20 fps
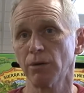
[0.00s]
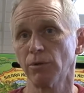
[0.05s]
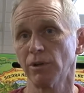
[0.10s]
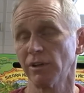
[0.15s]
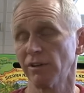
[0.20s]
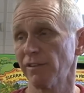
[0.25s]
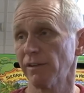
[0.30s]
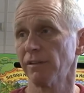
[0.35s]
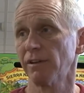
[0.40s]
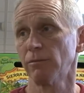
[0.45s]

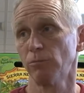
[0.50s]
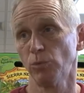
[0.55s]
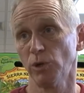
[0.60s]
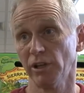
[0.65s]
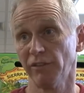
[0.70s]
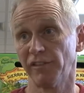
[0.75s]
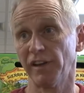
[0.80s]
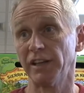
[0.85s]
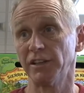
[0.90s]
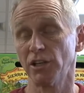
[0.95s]
will, will
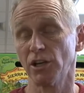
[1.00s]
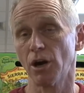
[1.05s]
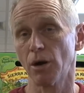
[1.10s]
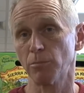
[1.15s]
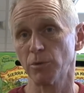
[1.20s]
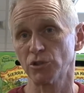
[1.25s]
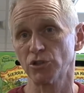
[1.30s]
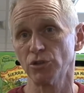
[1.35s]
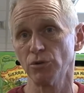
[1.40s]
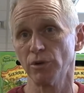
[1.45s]
have had the
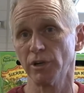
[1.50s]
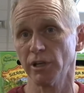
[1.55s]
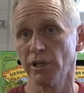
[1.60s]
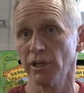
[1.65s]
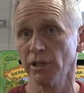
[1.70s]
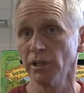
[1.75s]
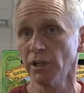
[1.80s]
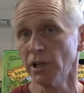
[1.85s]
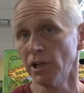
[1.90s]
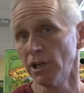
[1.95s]
opportunity